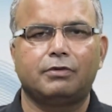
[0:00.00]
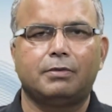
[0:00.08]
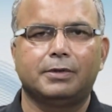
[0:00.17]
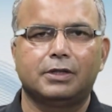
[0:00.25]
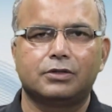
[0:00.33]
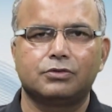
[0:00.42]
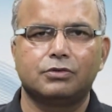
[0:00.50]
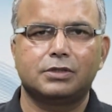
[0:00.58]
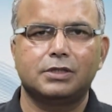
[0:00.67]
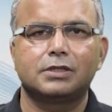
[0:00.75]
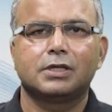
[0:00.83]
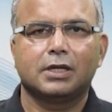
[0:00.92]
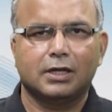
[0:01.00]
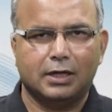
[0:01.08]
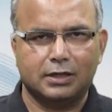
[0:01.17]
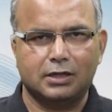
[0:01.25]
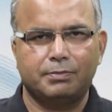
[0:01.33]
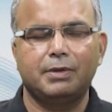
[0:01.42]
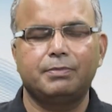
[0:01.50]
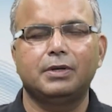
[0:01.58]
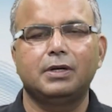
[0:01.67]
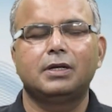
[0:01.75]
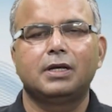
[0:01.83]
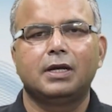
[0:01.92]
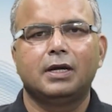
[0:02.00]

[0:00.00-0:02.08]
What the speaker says: from other sources, other people.